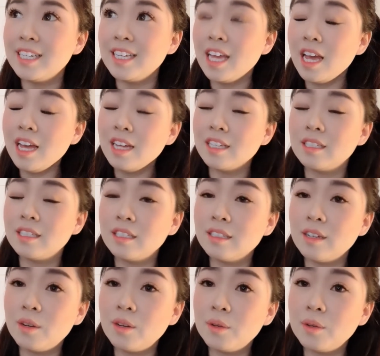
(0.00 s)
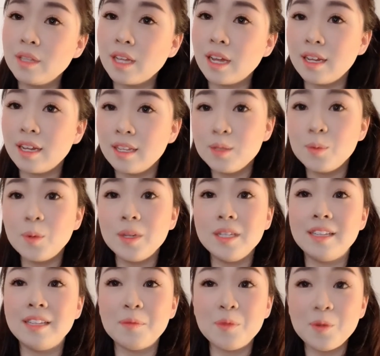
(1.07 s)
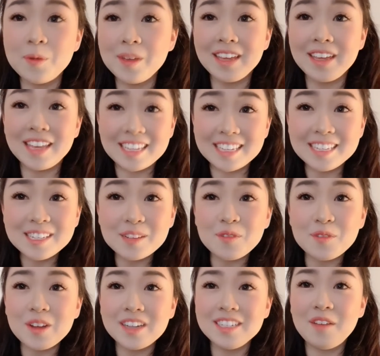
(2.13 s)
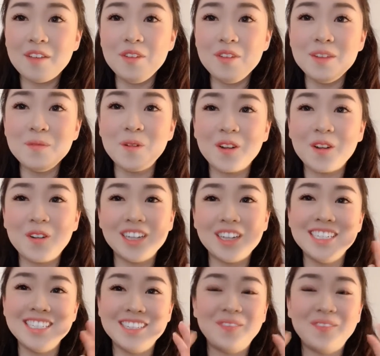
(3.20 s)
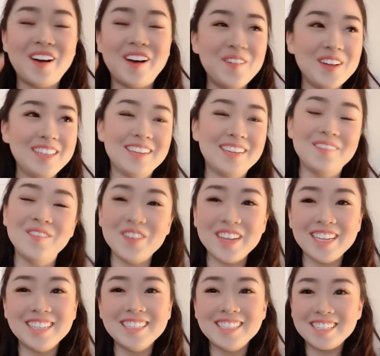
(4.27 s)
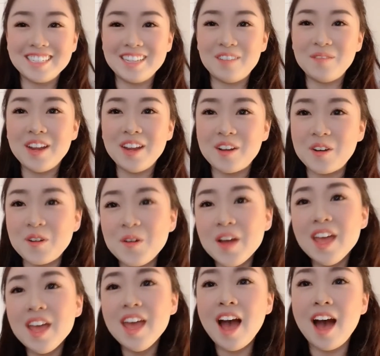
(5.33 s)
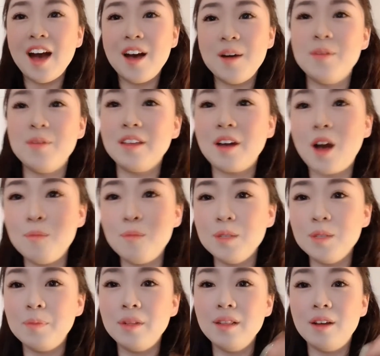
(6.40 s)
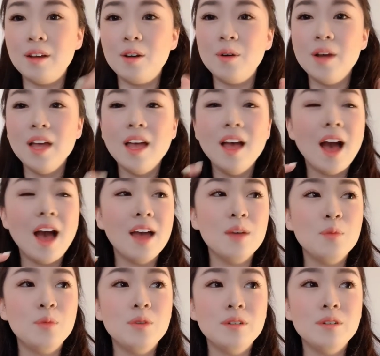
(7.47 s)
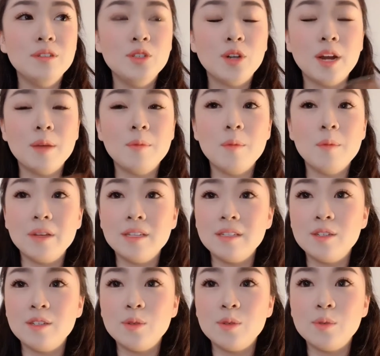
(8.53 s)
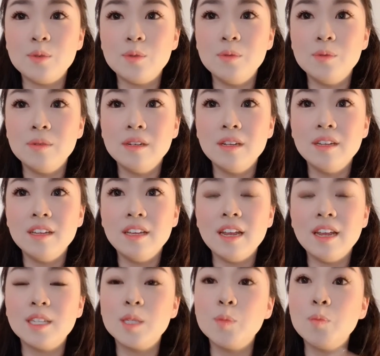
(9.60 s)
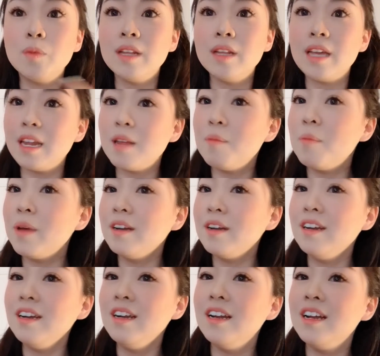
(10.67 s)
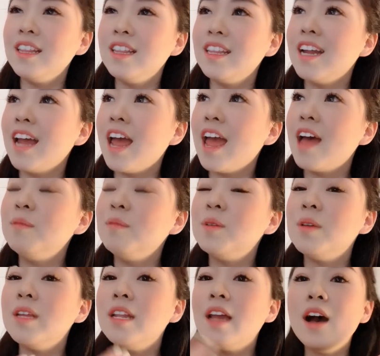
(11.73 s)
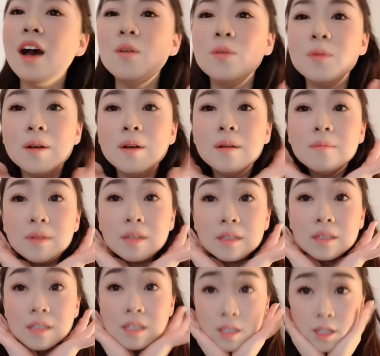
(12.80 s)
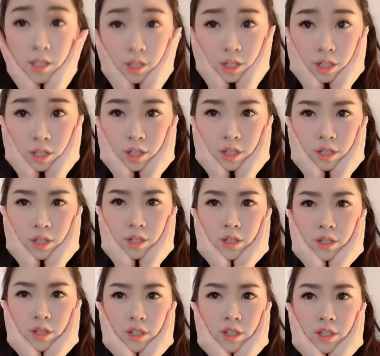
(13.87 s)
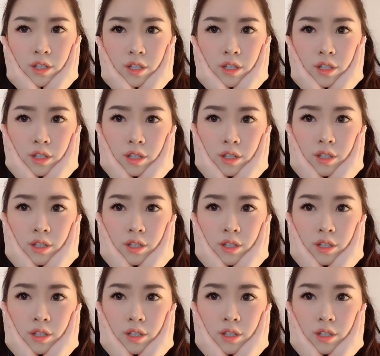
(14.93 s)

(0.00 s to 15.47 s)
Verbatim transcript: Yeah, so that is what demoing is. If you guys have any more questions about what demoing is, just let me know um, in the comments below. I will try my best to explain it better than I am doing now, but I'll just,